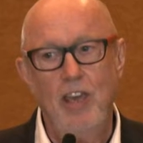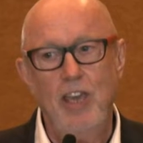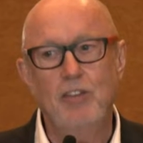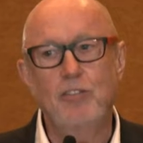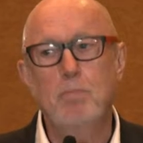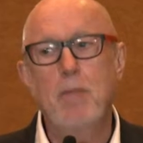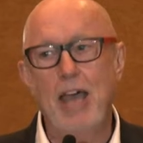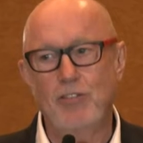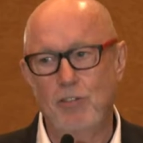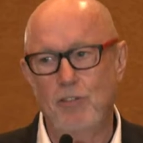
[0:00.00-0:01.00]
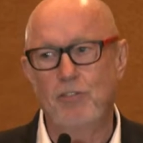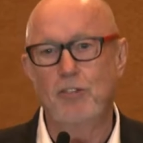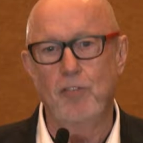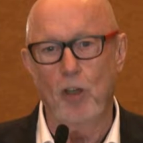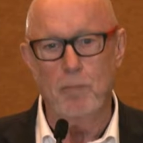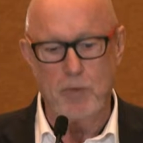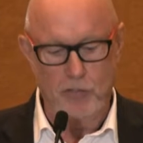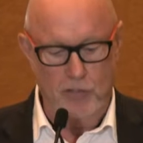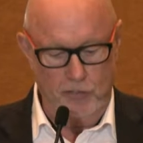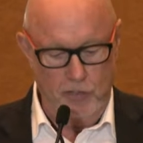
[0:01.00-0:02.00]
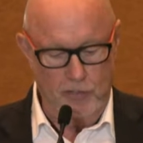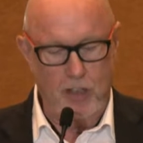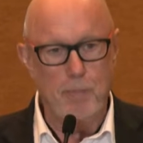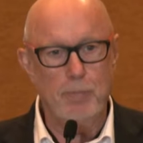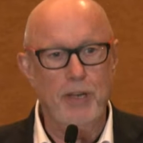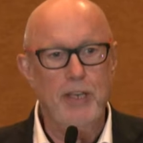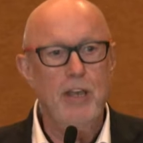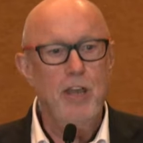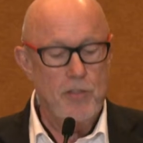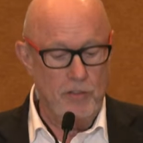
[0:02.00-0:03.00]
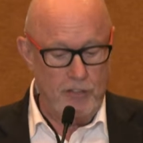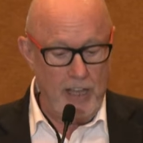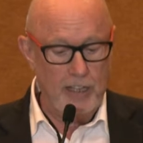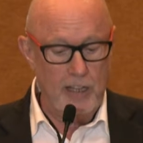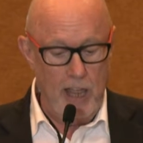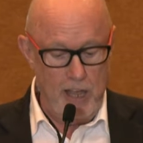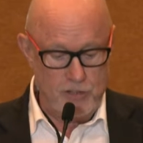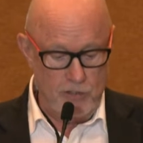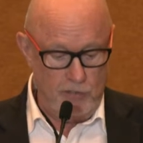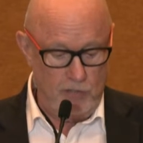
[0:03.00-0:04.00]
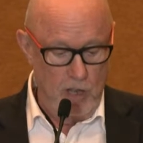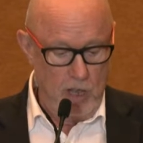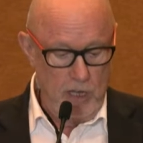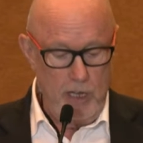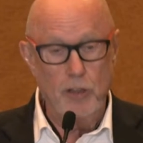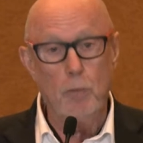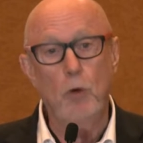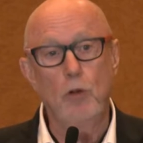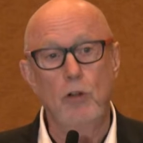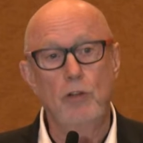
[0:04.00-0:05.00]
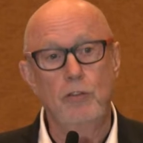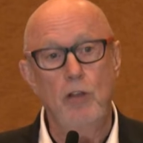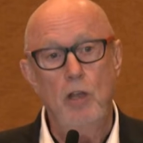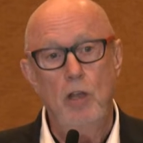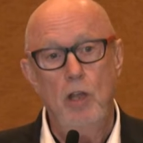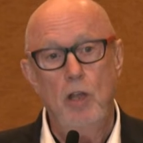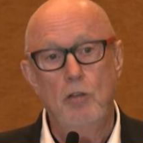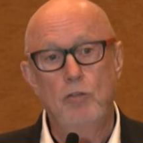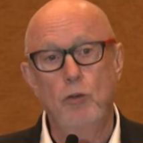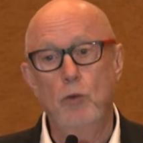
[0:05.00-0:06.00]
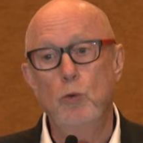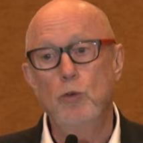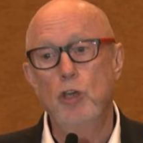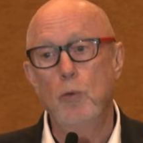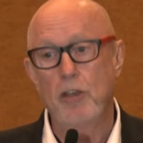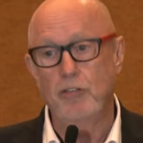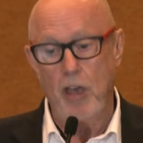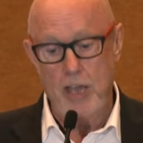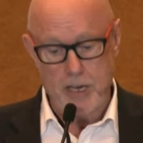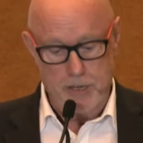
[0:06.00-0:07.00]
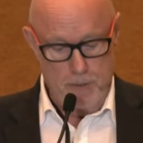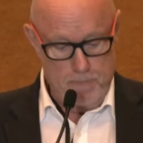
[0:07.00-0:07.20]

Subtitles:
It's a massive development assistance company, the second largest in the world to US aid.